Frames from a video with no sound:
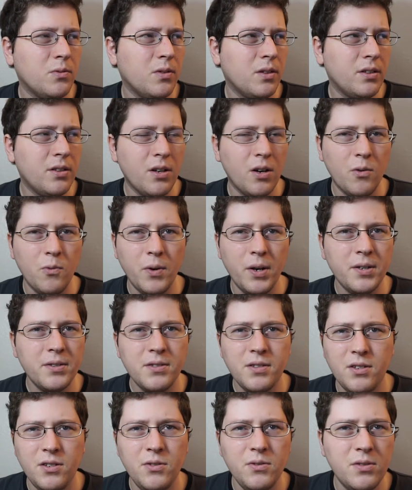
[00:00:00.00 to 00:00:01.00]
You know,
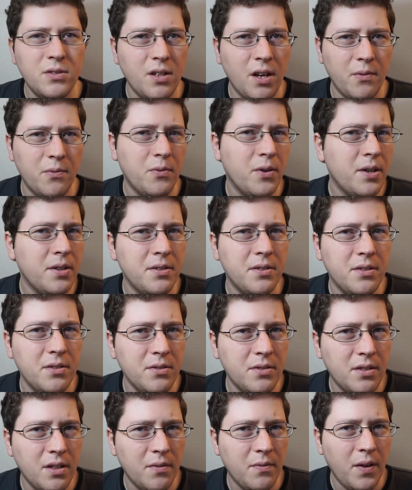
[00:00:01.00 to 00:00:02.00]
where's the new stuff? Where's the
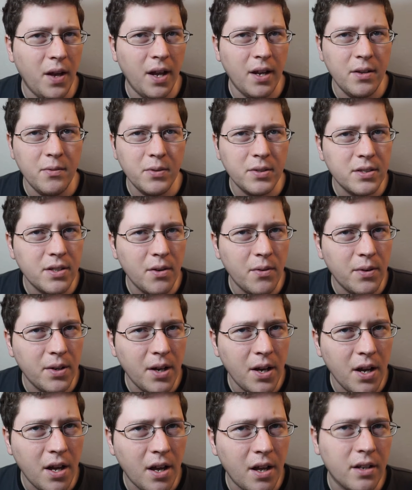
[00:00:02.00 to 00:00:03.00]
new stuff, Andy? What's going
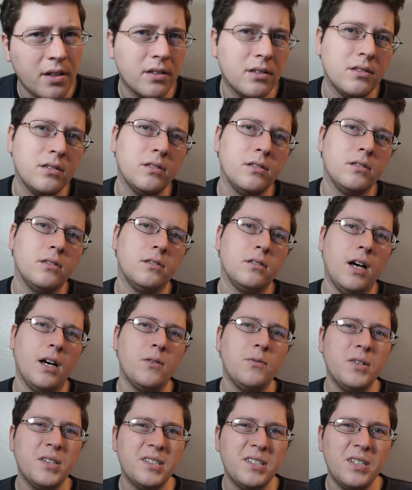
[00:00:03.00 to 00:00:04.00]
on? I
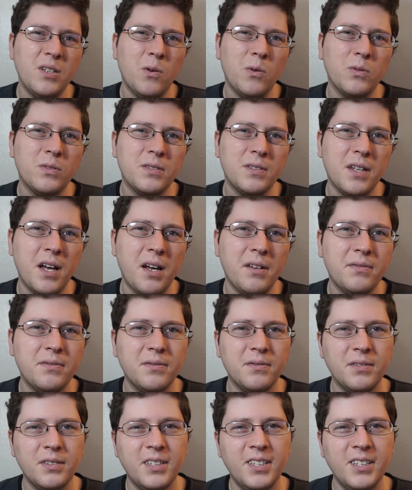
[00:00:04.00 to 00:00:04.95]
don't wanna see old stuff.